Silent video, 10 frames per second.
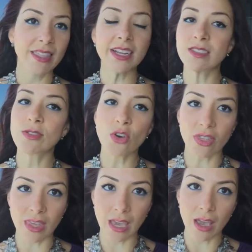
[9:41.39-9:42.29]
There is
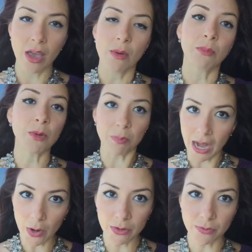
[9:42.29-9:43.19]
nothing more
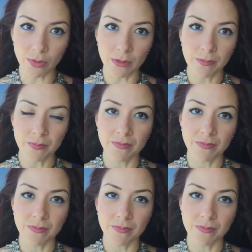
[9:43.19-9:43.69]
powerful